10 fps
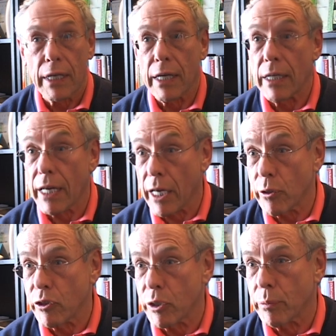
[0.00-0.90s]
and
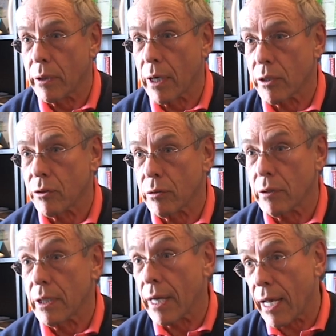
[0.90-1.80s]
energy production
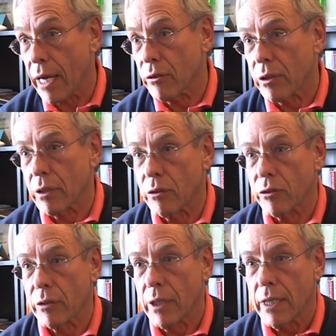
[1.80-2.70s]
and
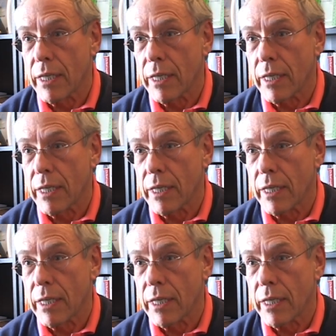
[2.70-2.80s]
agriculture.